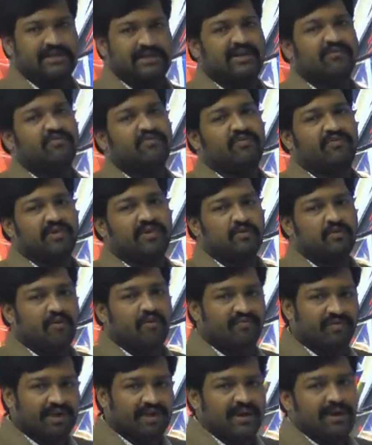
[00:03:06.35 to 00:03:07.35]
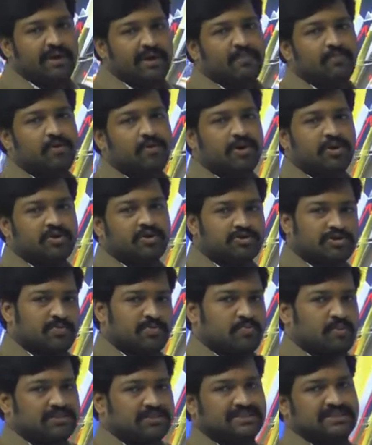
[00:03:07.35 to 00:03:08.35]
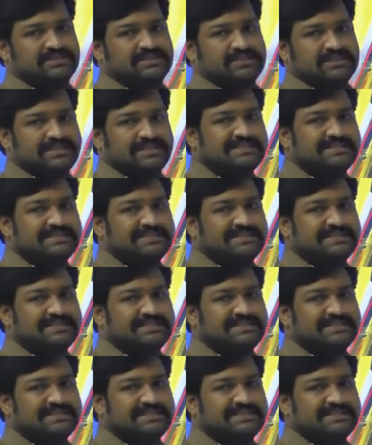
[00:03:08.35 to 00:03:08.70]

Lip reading: then we will go for Pultrusion process.